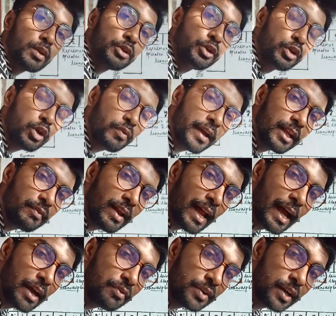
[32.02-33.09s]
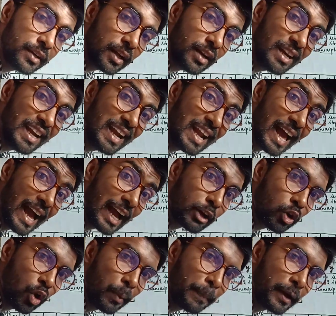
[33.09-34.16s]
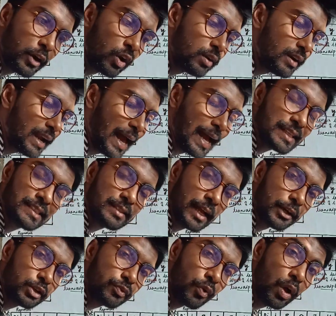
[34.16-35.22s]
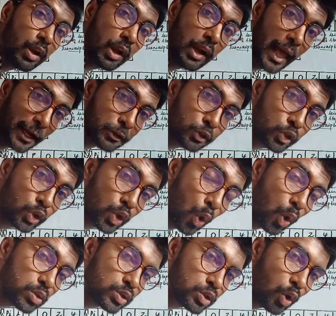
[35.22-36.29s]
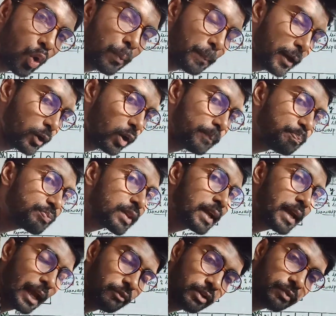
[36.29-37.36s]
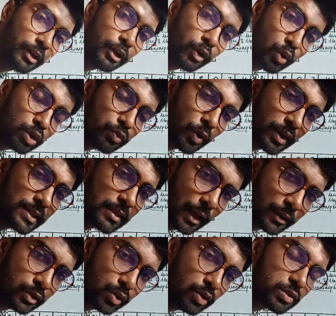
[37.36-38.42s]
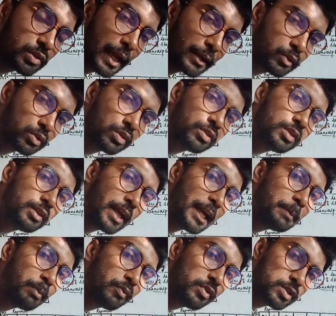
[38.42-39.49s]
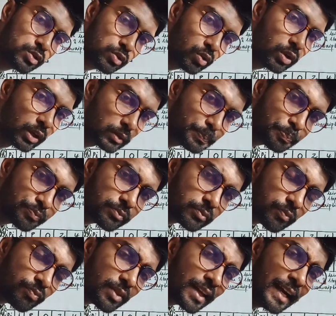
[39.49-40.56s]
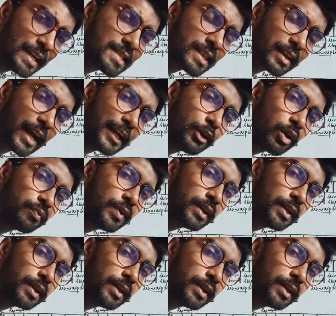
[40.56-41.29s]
you know very well I have written Lac Operon. Lac stands for lactose operon. Everyone knows what is lactose. Lactose is a type of a sugar. It's a kind of a